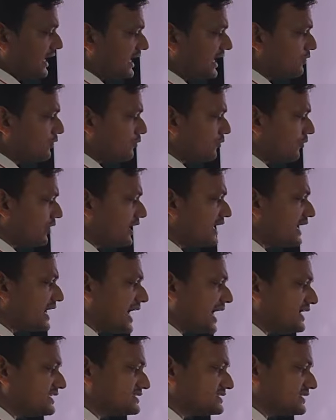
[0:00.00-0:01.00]
When I
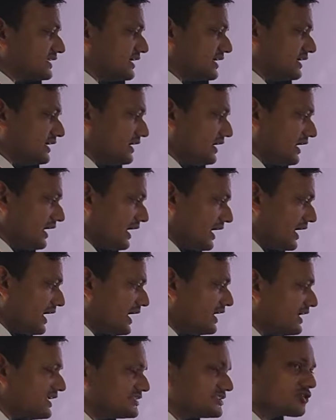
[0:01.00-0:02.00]
say n
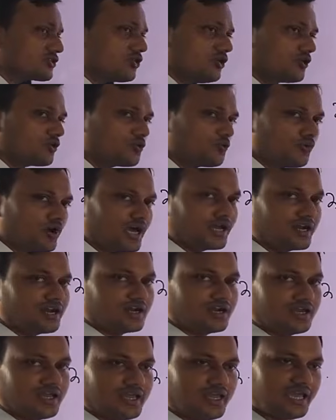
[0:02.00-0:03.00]
is equal to 1,
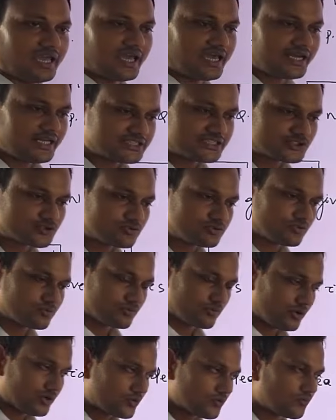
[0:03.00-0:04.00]
n is
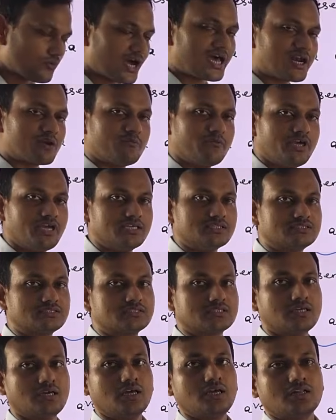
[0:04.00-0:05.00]
equal to 1 means
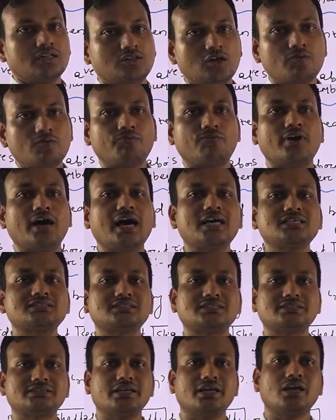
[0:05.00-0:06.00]
the first
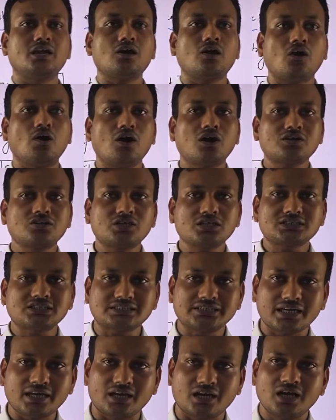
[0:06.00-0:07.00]
cell or the
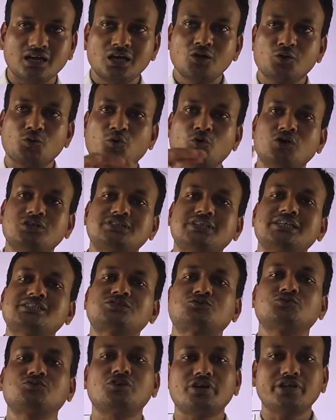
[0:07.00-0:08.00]
cell closest
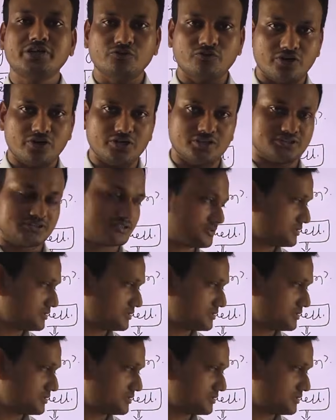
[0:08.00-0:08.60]
to the nucleus.